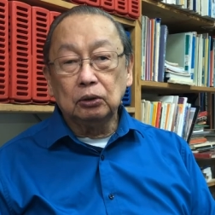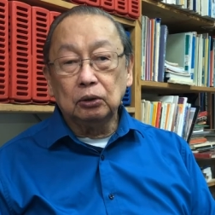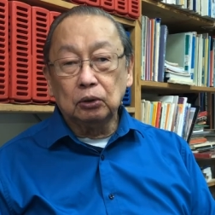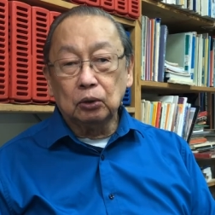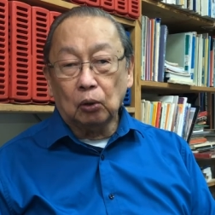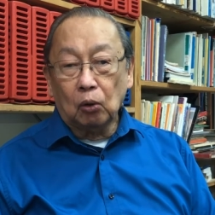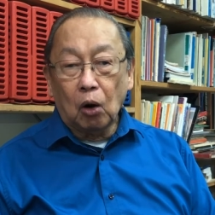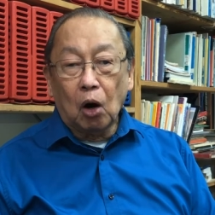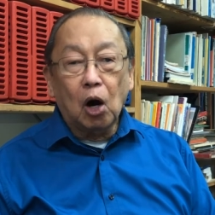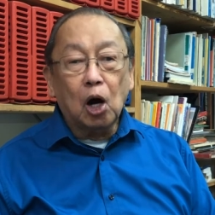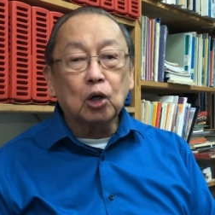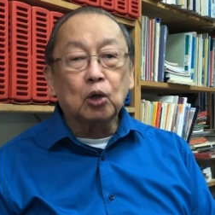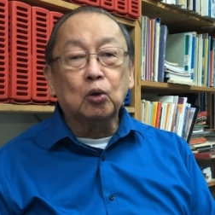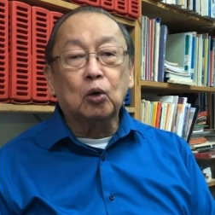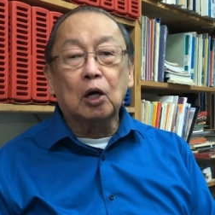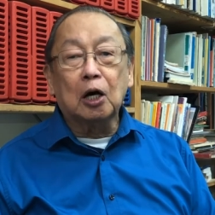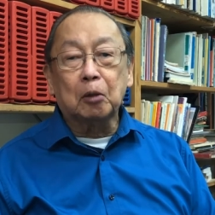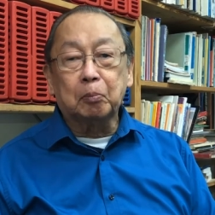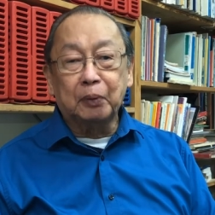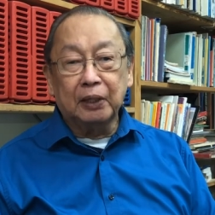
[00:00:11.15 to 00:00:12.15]
to all
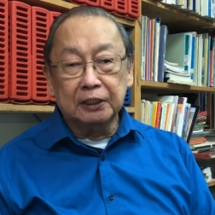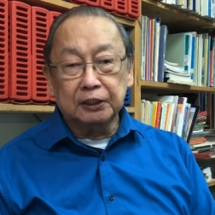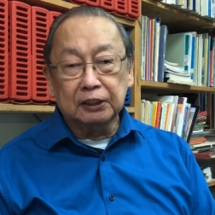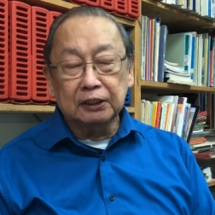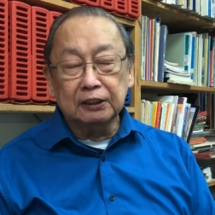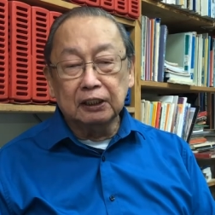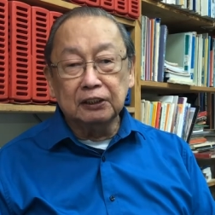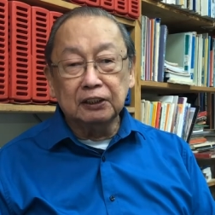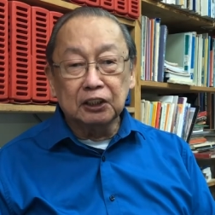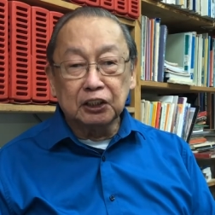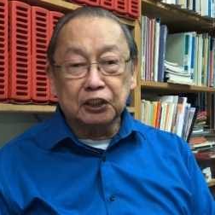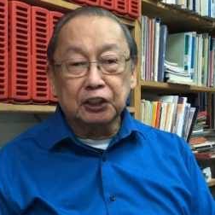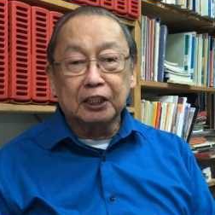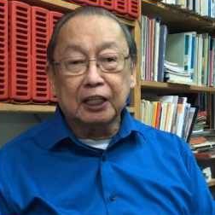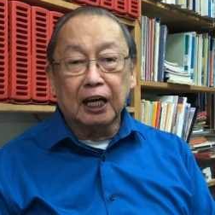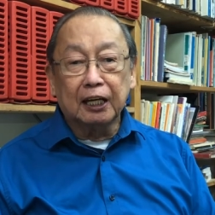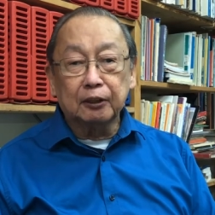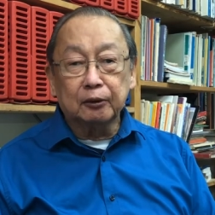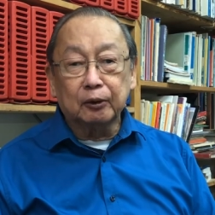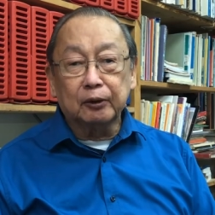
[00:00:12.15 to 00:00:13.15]
who are present in this
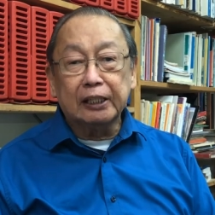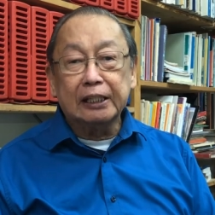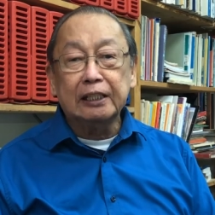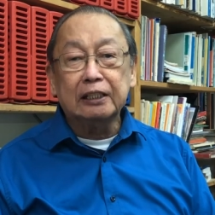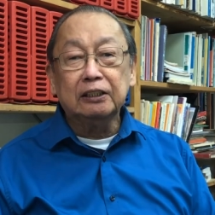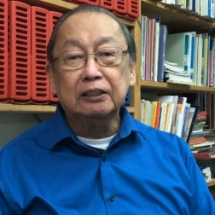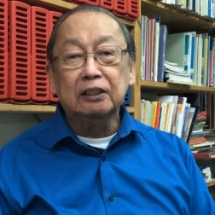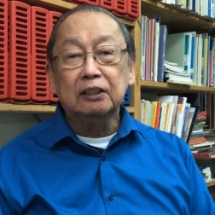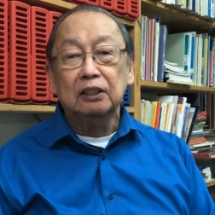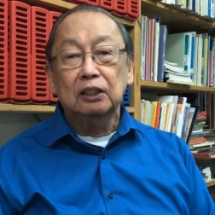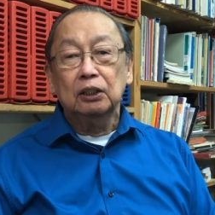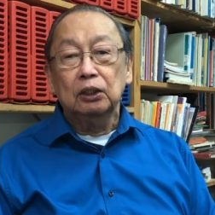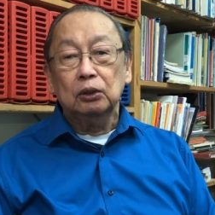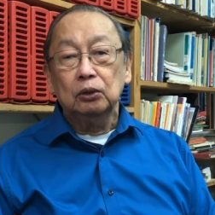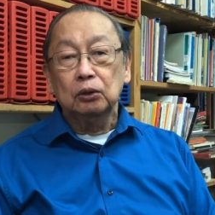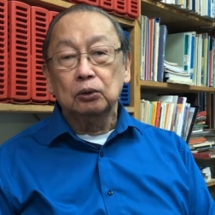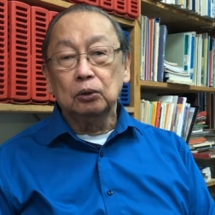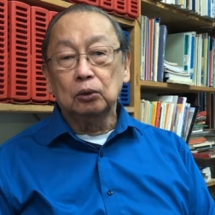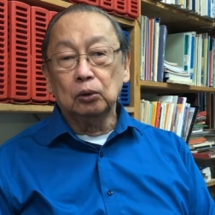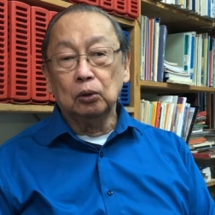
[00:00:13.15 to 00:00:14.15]
gathering
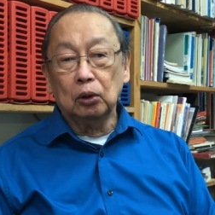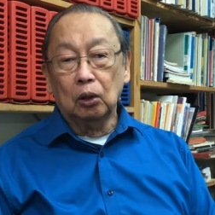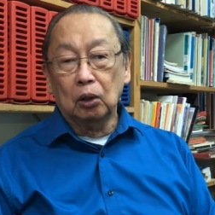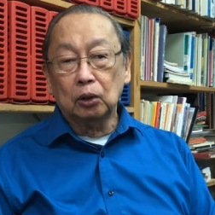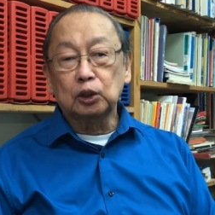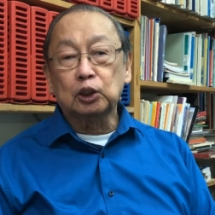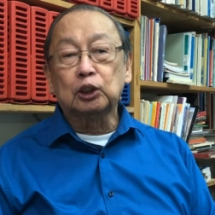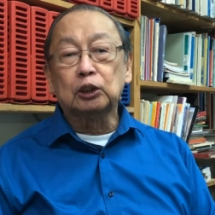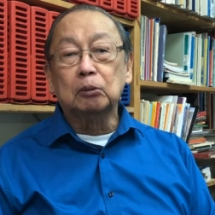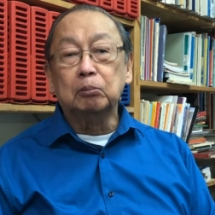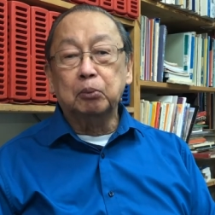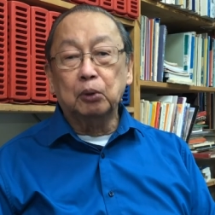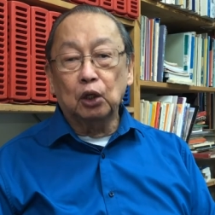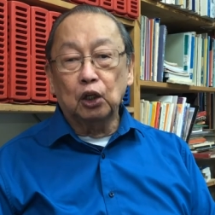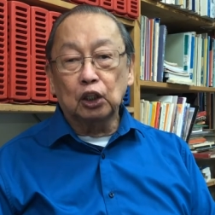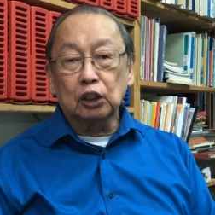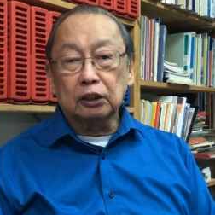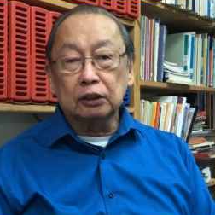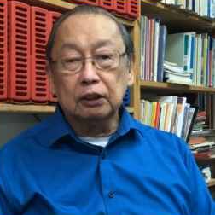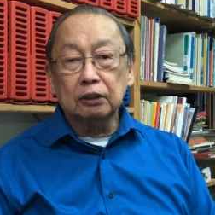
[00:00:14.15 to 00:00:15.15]
to launch the
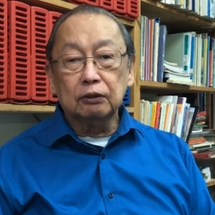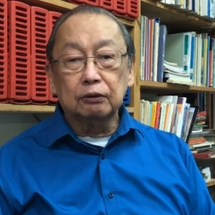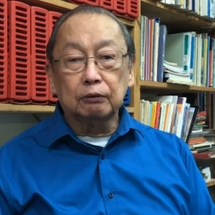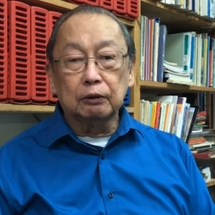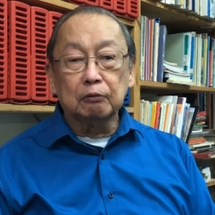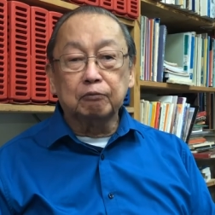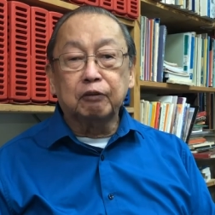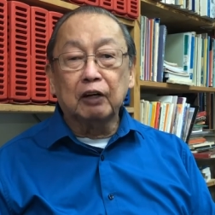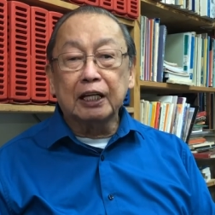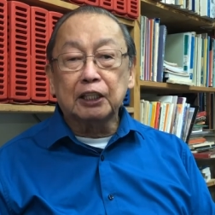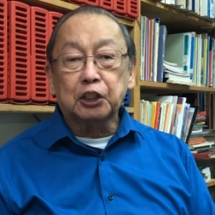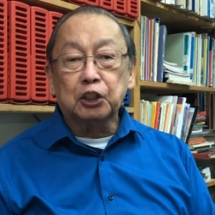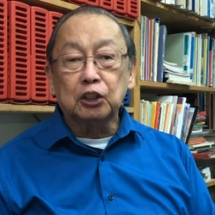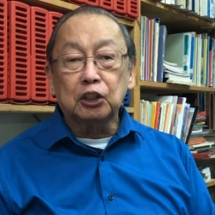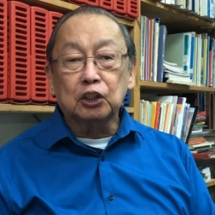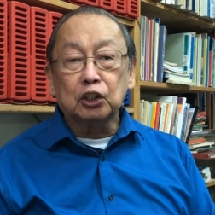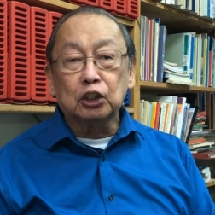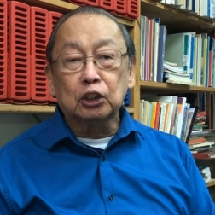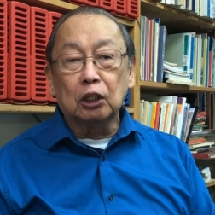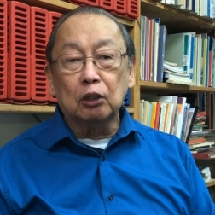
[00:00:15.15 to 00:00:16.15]
book
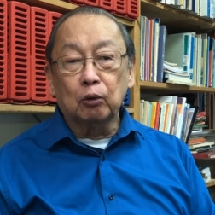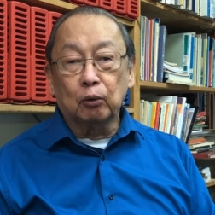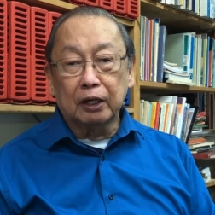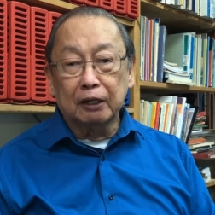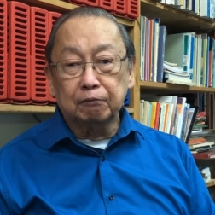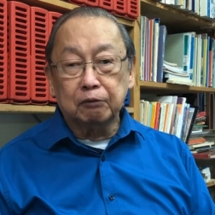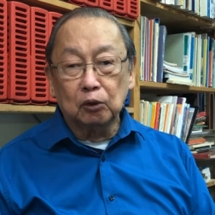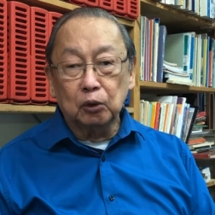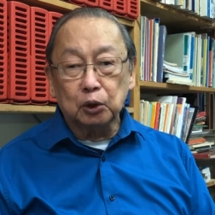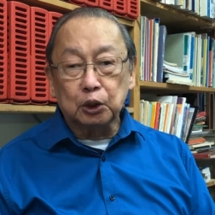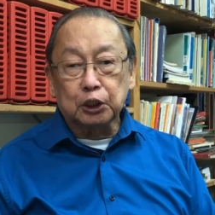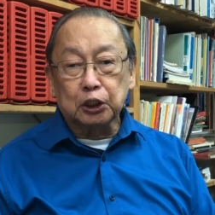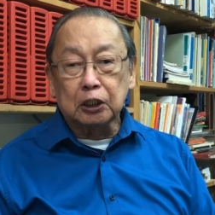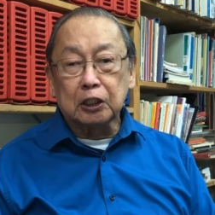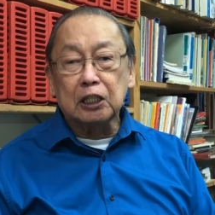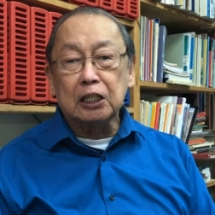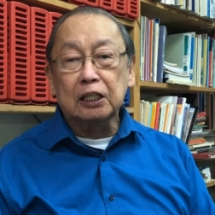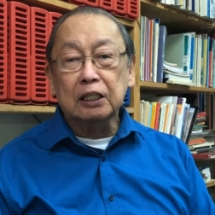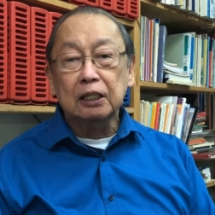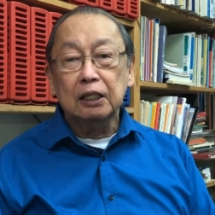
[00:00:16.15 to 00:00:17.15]
Reflections on
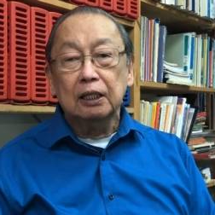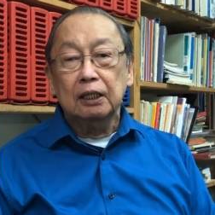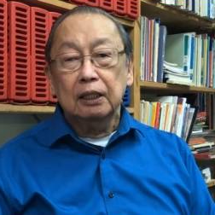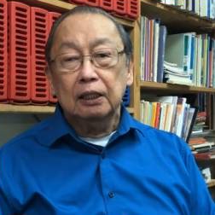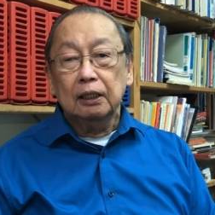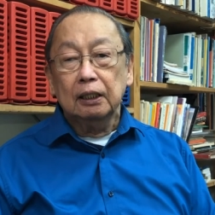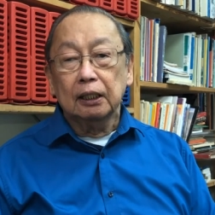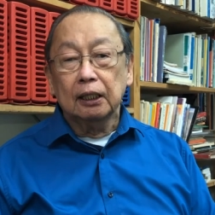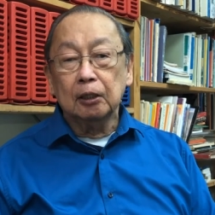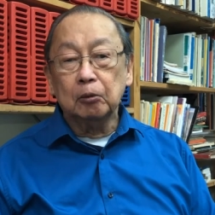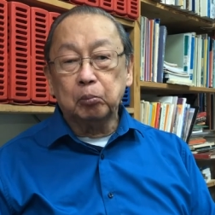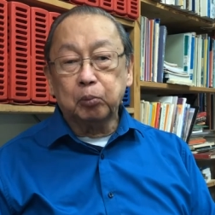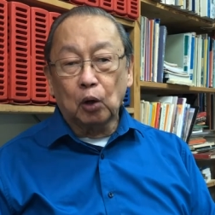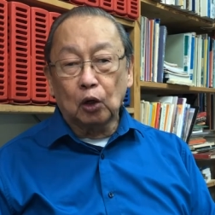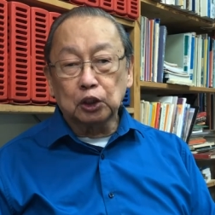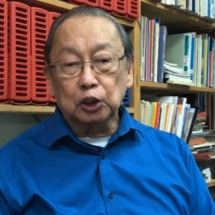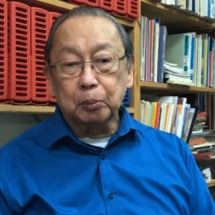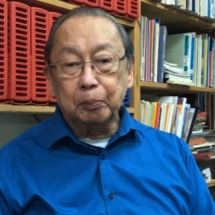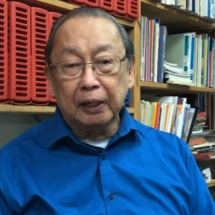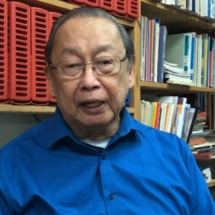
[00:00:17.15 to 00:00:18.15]
Revolution and
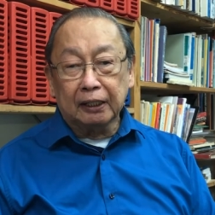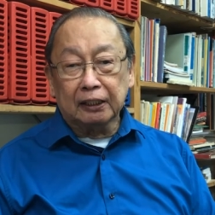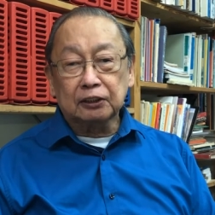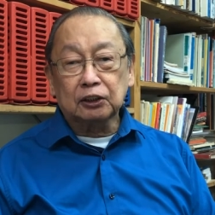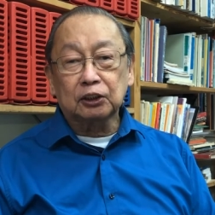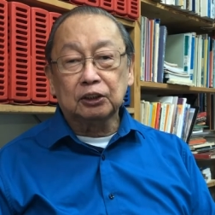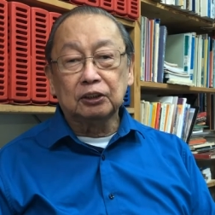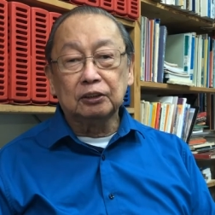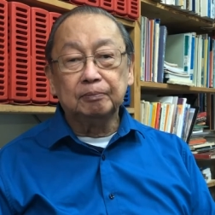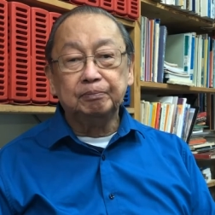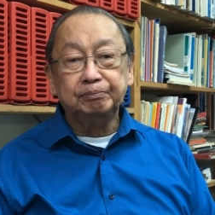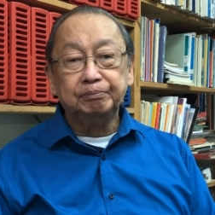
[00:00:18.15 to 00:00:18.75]
Prospects.